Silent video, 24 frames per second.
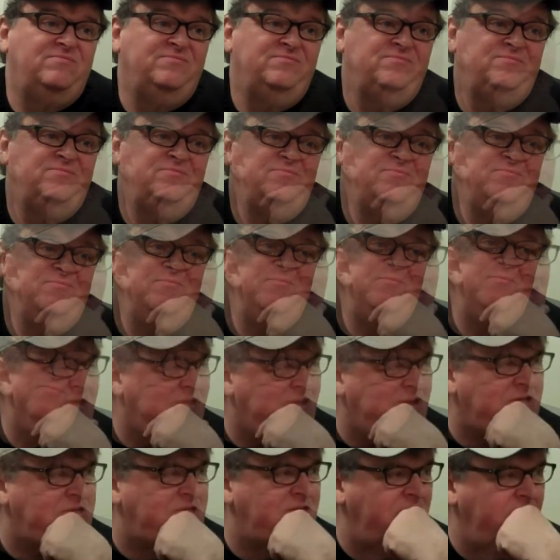Yeah, you know what
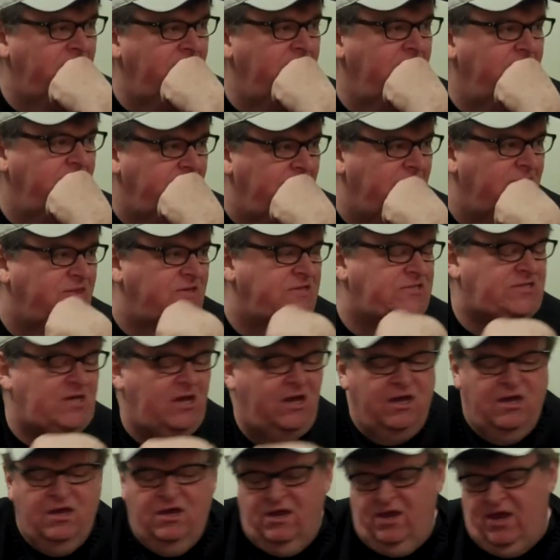they said?
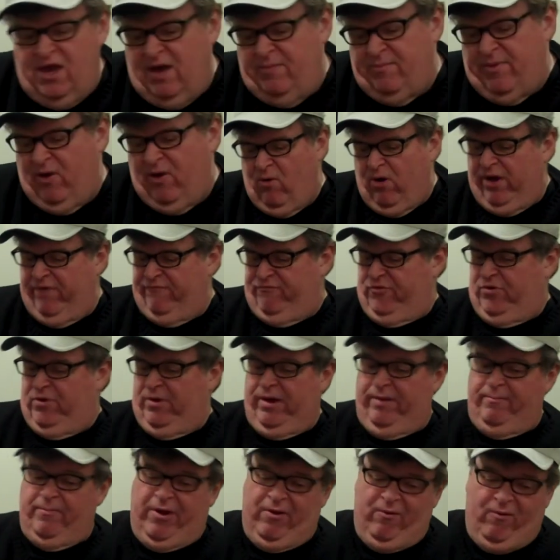Yeah, wife
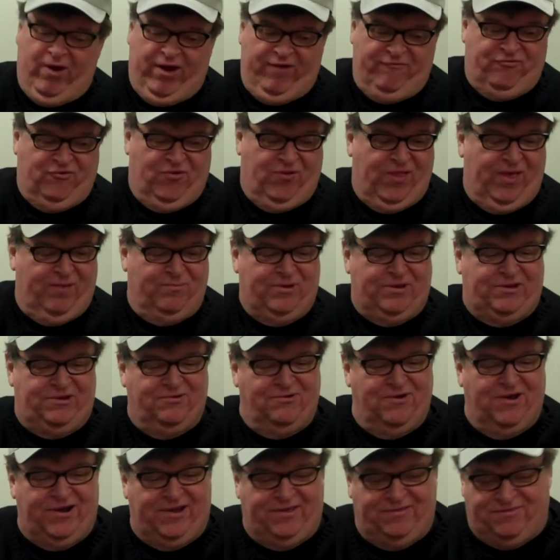won't let me
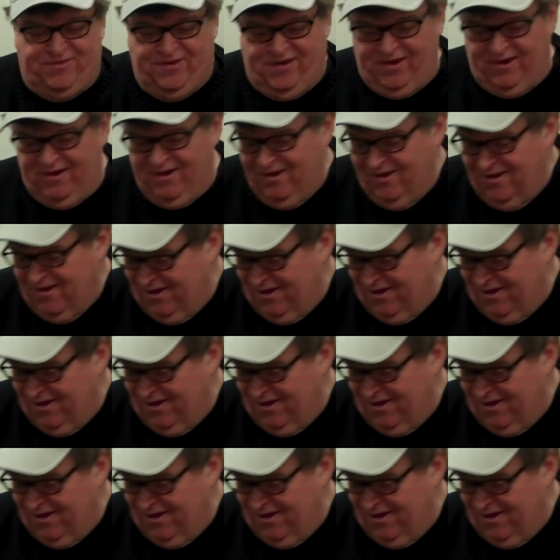do anything.